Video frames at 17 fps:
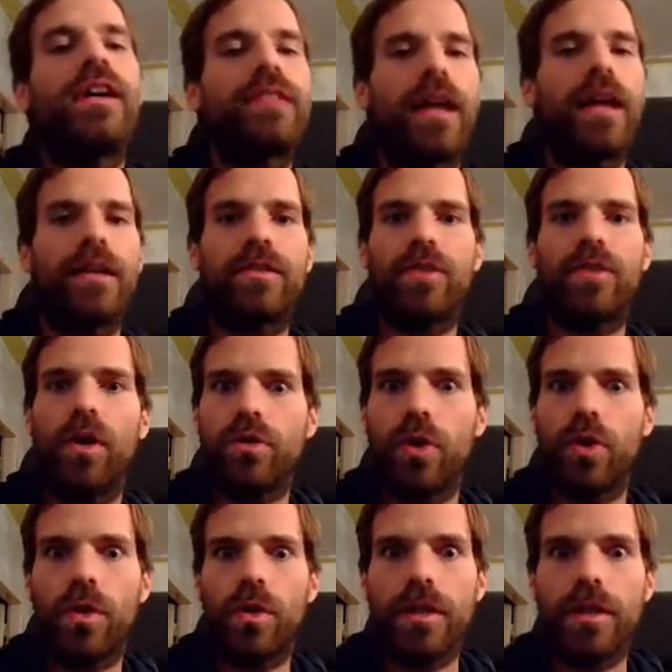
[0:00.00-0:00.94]
I saw
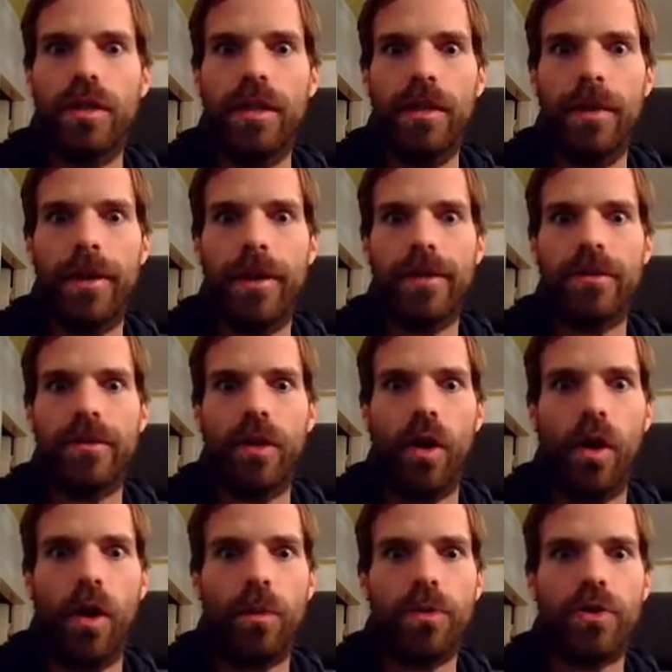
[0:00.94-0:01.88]
token key pair as an
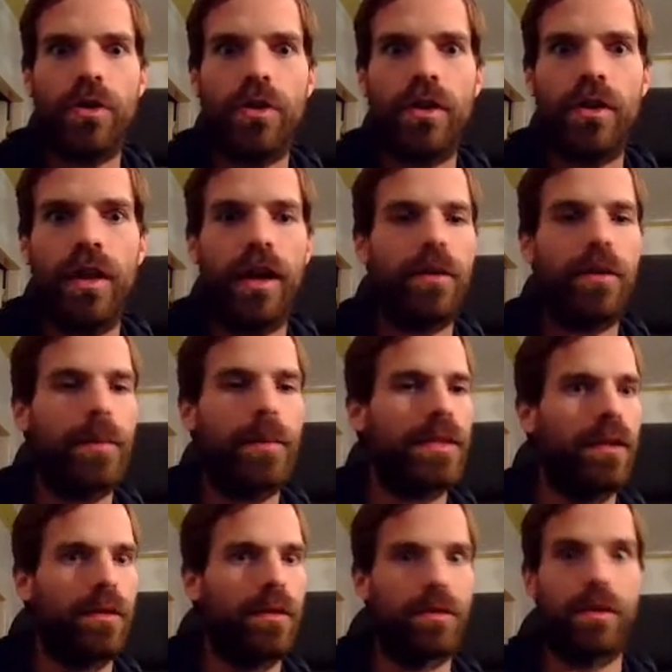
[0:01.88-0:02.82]
optional argument
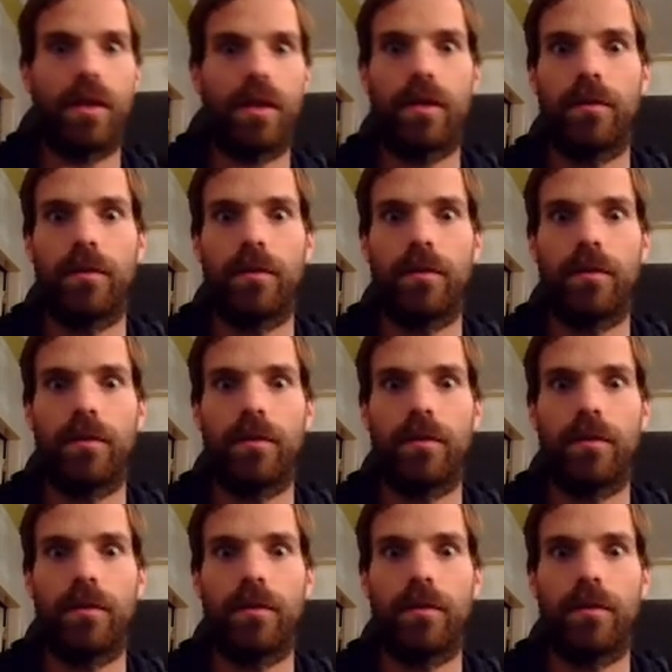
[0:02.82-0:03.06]
here. I was like,